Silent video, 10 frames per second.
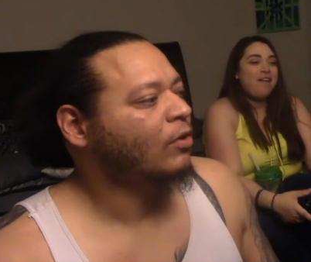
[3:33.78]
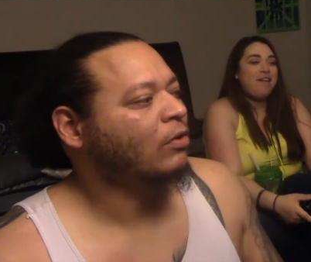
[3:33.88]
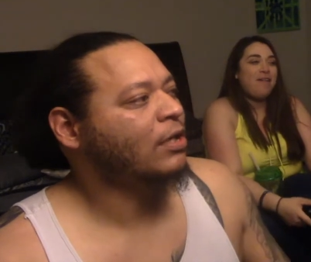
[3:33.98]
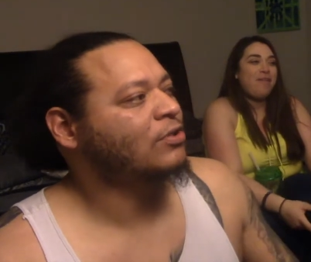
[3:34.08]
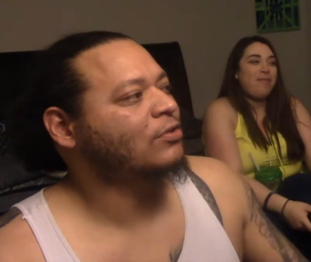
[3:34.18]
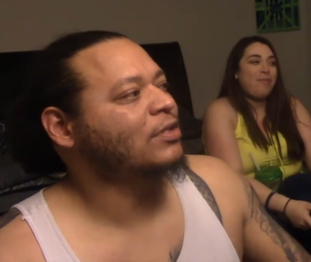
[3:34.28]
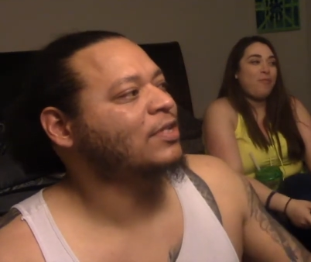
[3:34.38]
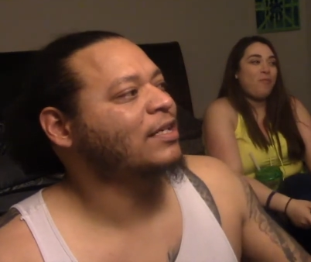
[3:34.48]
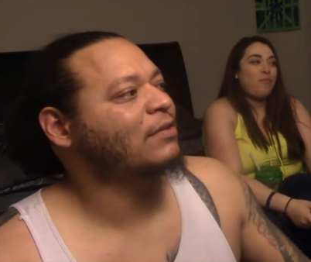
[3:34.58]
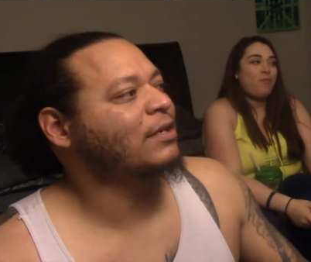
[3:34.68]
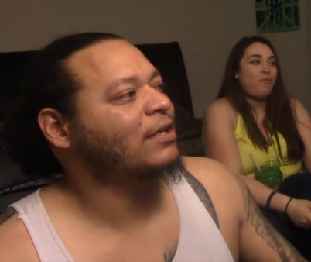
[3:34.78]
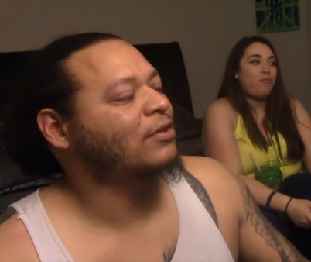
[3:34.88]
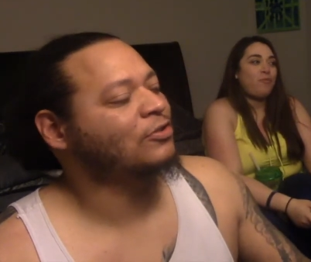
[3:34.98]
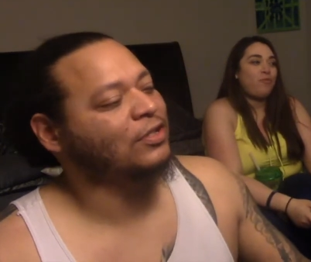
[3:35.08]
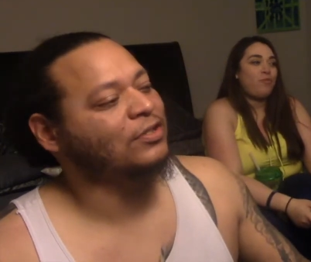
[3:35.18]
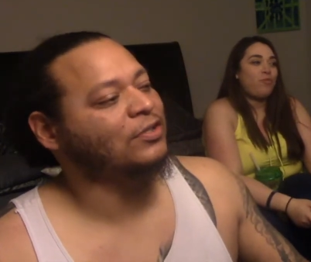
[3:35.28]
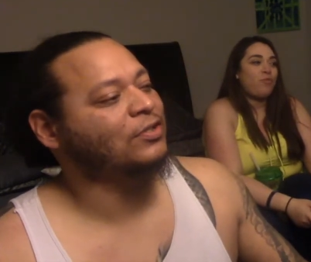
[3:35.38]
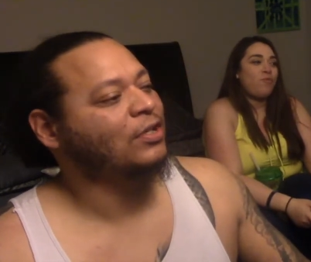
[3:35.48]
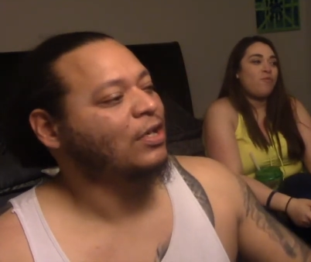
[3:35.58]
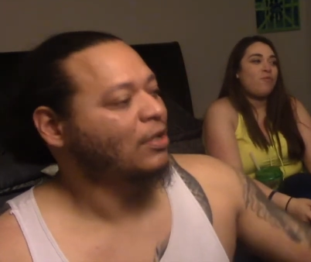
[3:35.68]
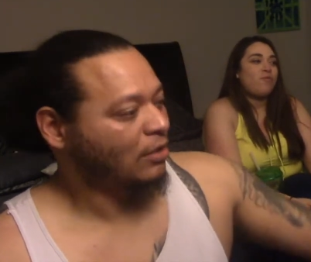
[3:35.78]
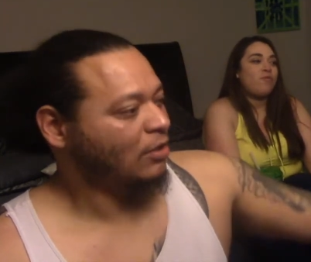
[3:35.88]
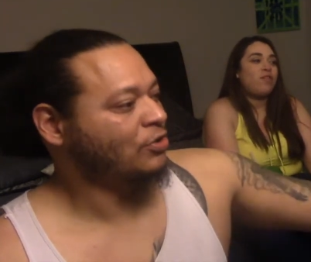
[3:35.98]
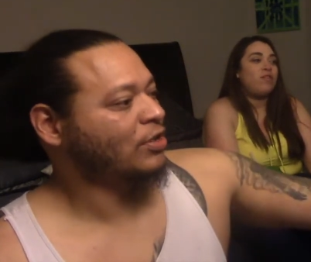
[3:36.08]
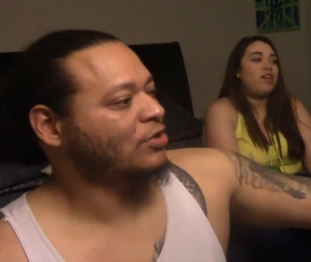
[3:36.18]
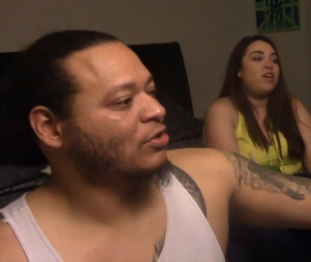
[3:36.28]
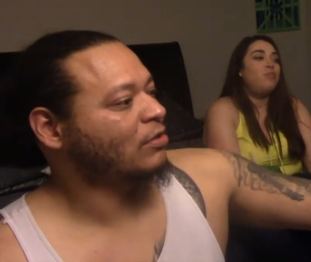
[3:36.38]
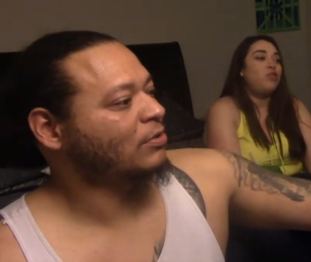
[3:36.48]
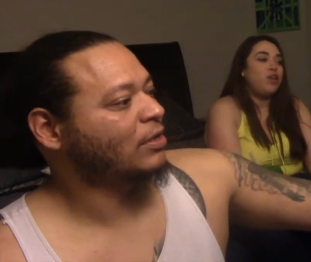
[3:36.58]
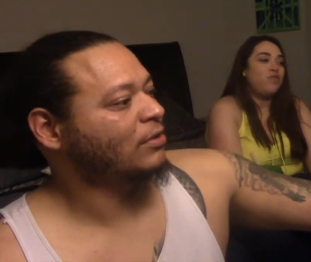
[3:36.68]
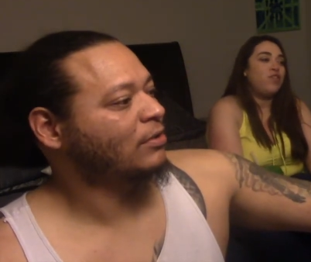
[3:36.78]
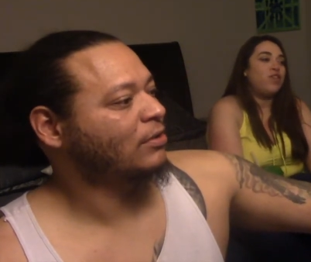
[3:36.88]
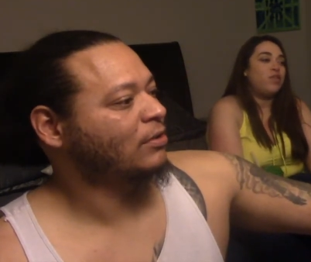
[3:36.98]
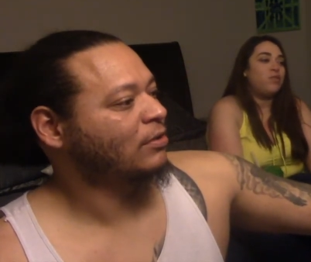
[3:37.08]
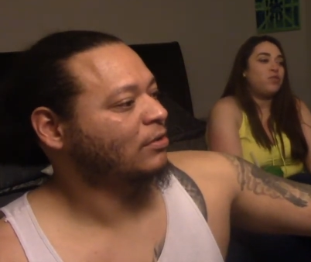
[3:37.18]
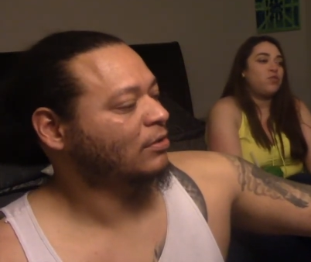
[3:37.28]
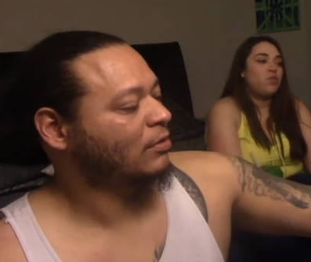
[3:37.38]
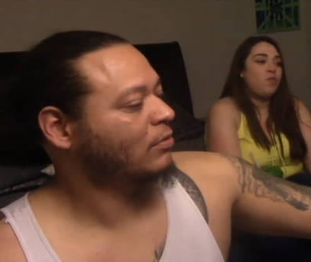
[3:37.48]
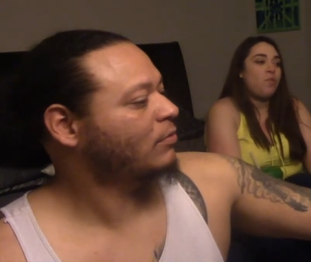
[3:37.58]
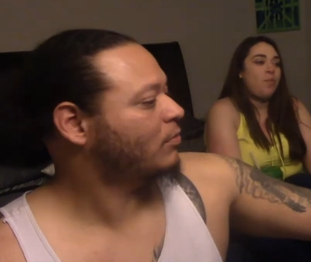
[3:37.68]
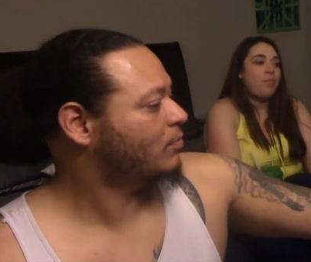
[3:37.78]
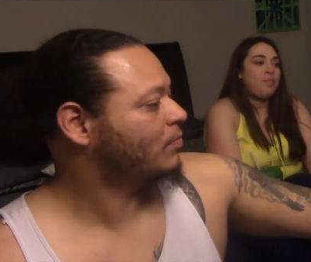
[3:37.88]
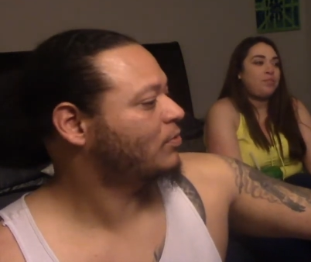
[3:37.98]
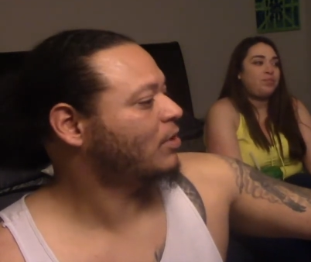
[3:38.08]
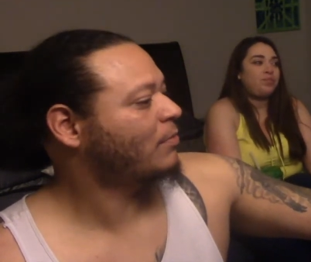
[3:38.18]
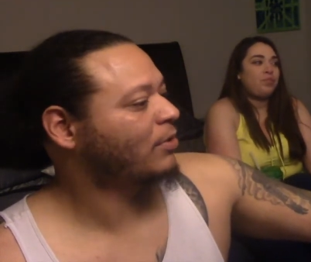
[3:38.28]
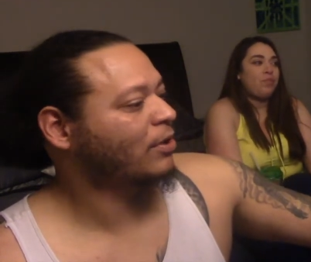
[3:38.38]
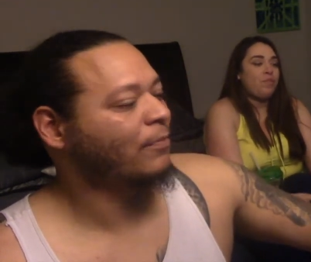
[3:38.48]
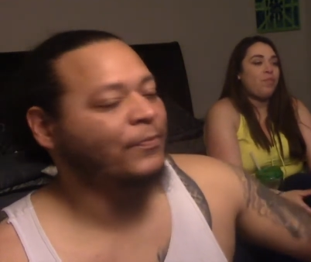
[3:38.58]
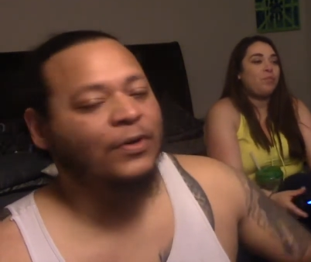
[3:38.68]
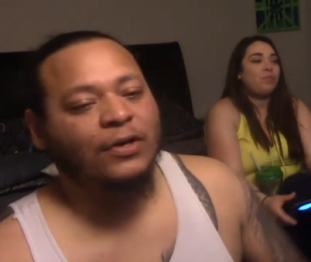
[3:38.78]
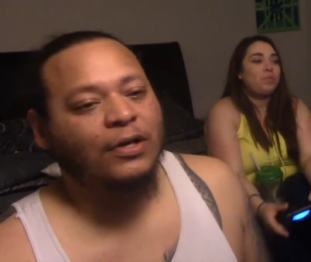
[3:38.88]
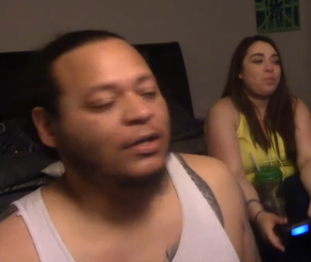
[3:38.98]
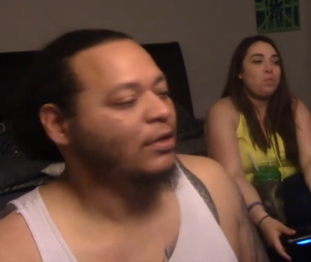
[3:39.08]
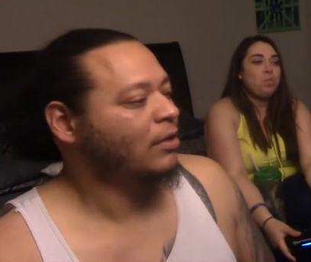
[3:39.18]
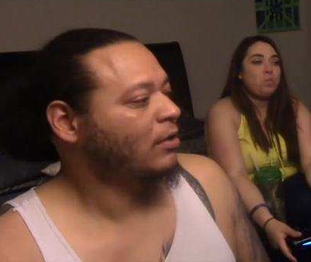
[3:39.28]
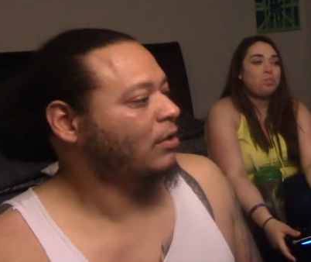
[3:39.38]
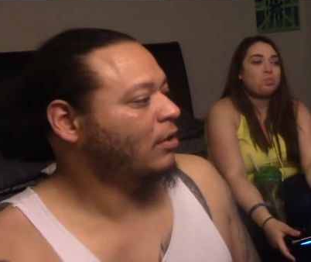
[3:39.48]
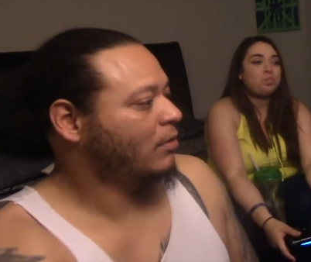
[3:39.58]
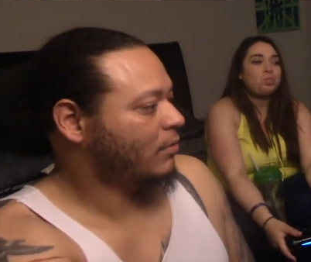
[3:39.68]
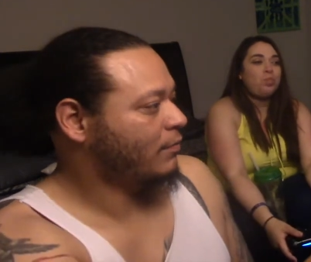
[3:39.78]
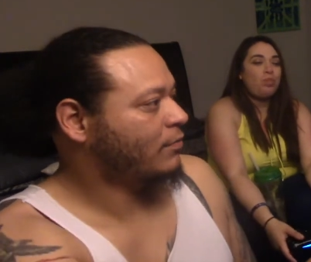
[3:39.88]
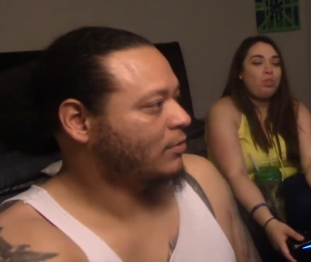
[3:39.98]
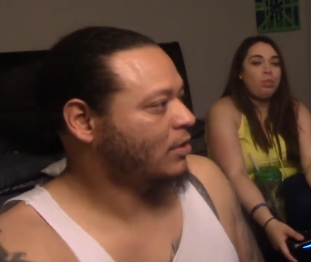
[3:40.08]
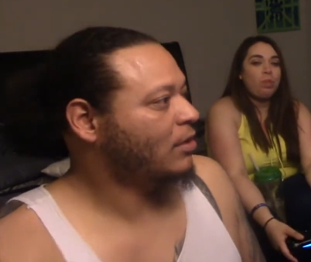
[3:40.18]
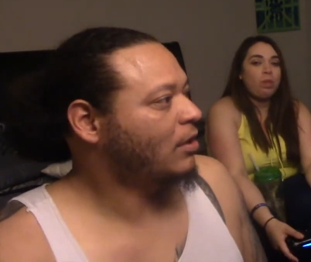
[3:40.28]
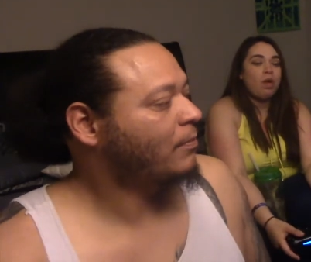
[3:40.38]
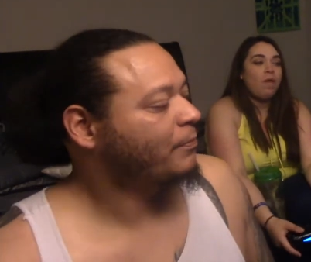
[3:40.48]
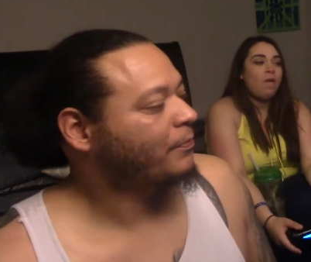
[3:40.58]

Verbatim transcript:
Speaker 1: Okay, so this ain't it right now. So this is. I'll oh, let you get started with it. Fields. Stop. There you go. Mm -hmm. Uh, set it up.